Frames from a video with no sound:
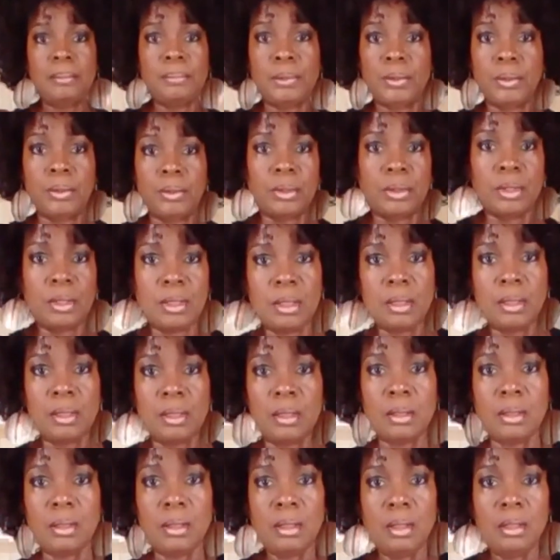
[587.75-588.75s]
boost.
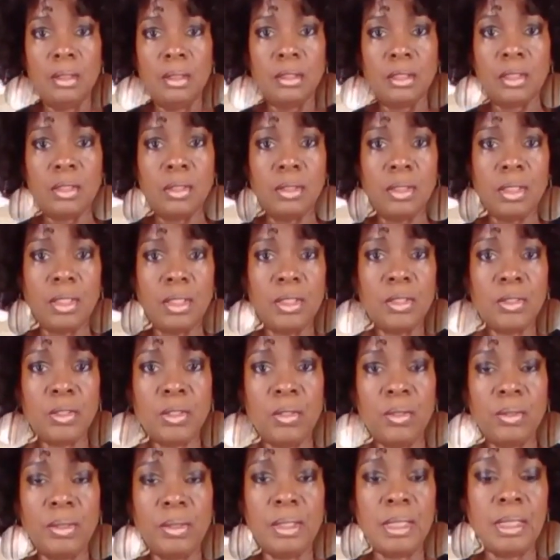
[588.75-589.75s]
You're going to
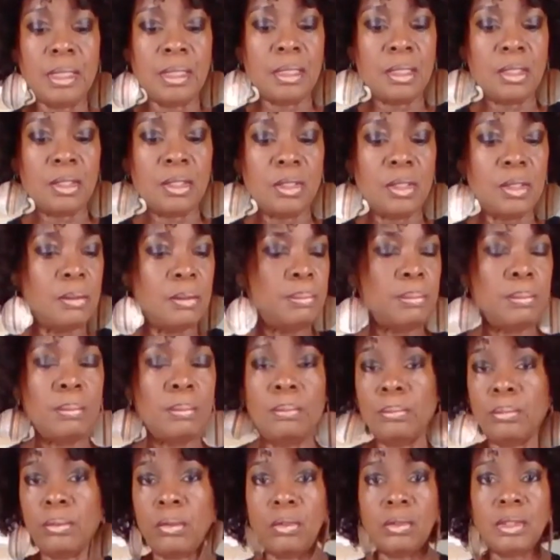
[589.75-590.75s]
turn these into
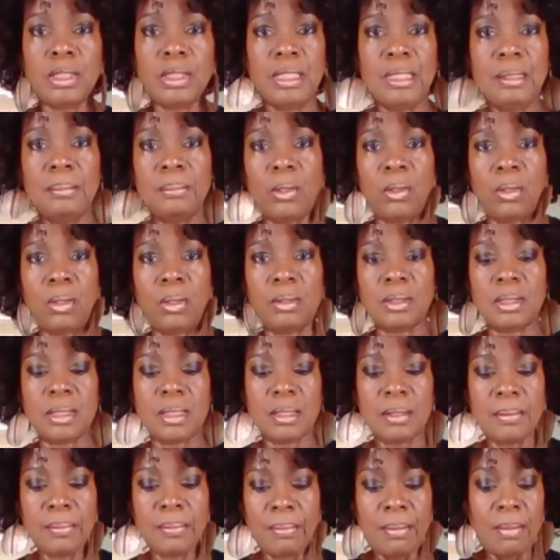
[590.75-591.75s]
protein balls.